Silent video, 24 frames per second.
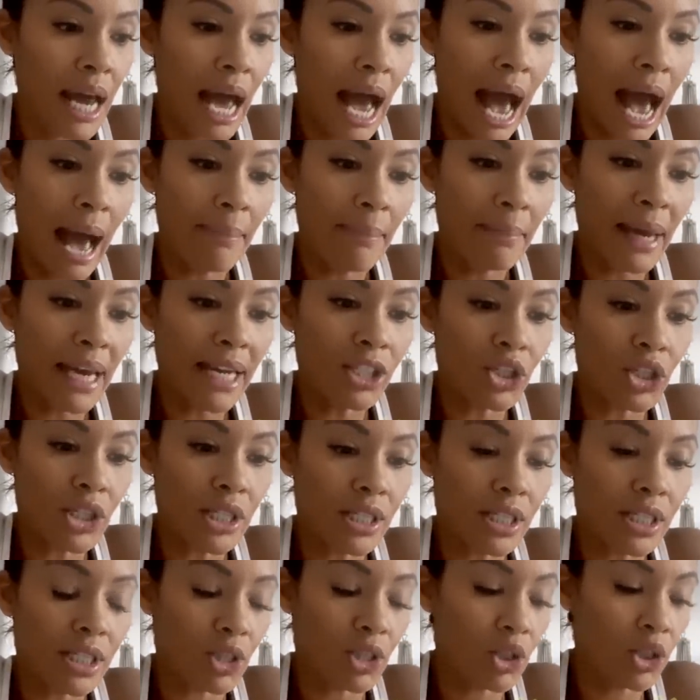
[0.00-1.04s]
I may
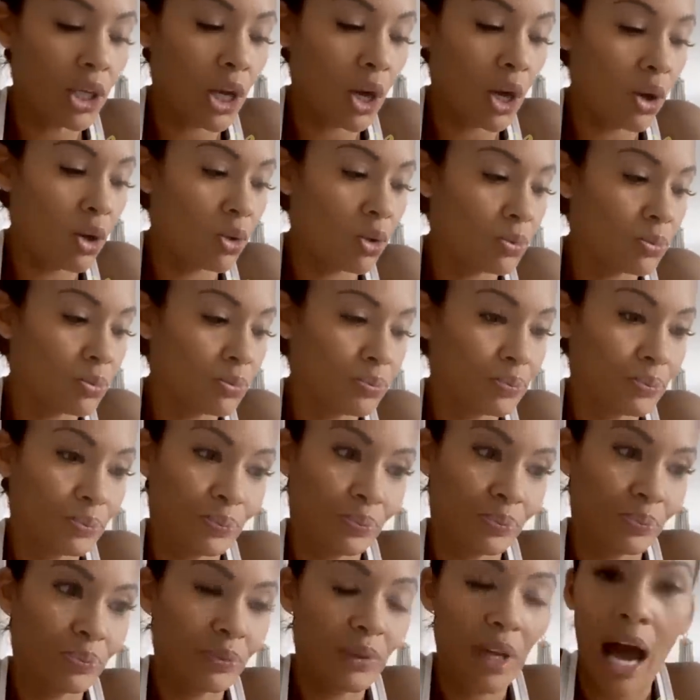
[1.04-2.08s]
just, you know,
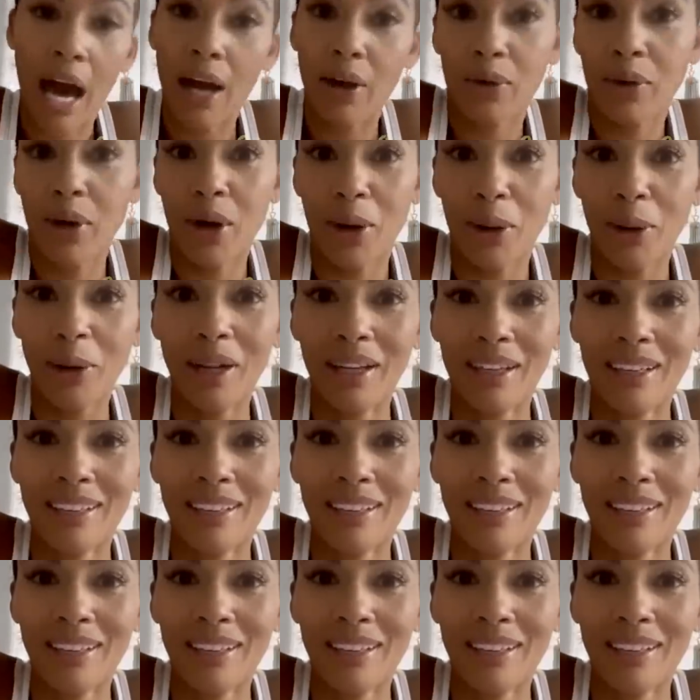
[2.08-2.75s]
I don't know.